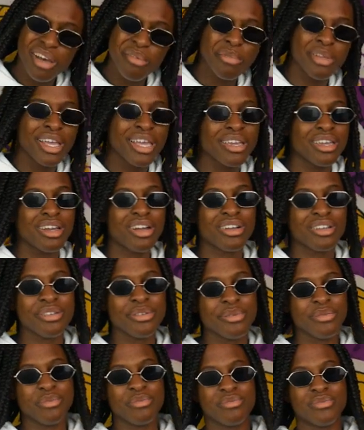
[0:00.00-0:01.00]
I'm like, are
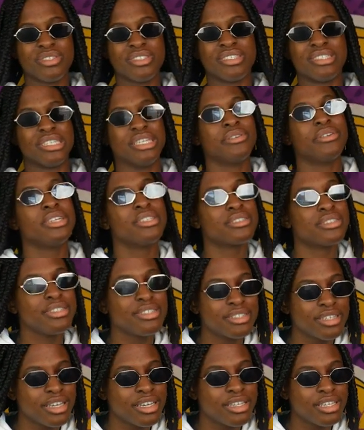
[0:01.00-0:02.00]
you
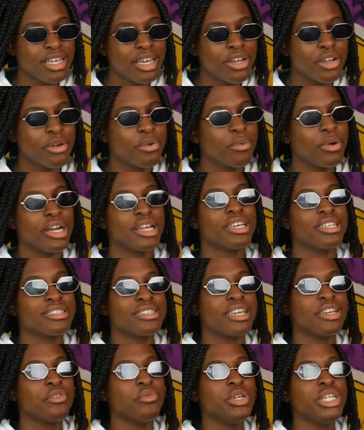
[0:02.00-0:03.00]
seriously saying that or what?
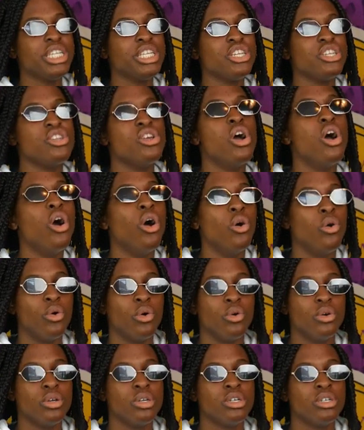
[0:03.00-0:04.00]
Cause like, we
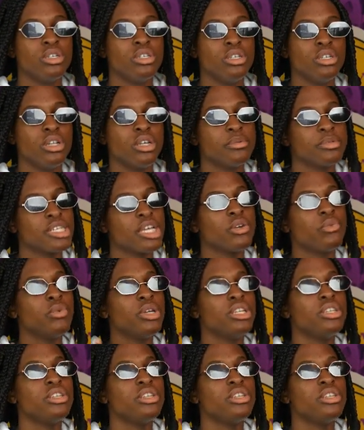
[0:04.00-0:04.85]
know, you know what I'm saying?